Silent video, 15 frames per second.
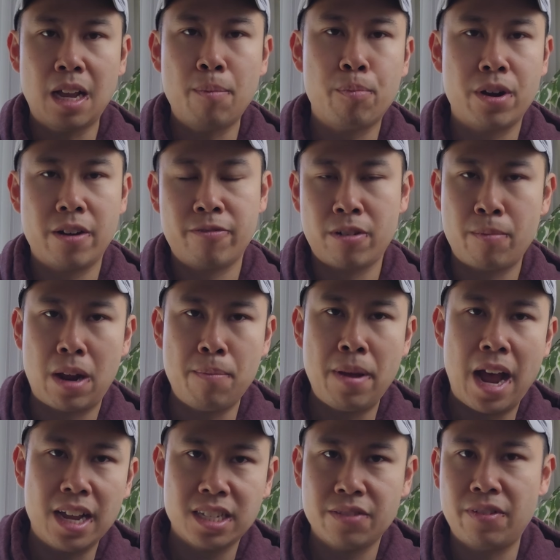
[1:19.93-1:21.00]
separate from my
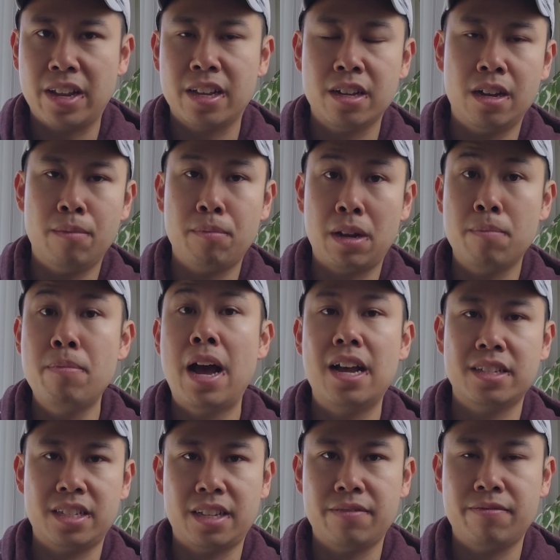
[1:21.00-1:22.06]
passive income and
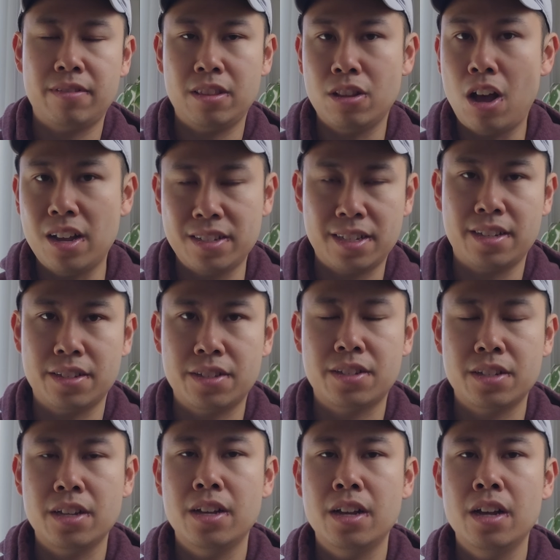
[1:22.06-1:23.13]
passive
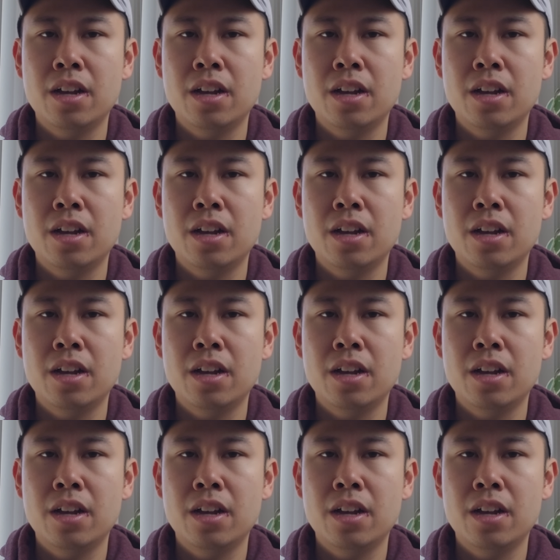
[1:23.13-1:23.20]
losses.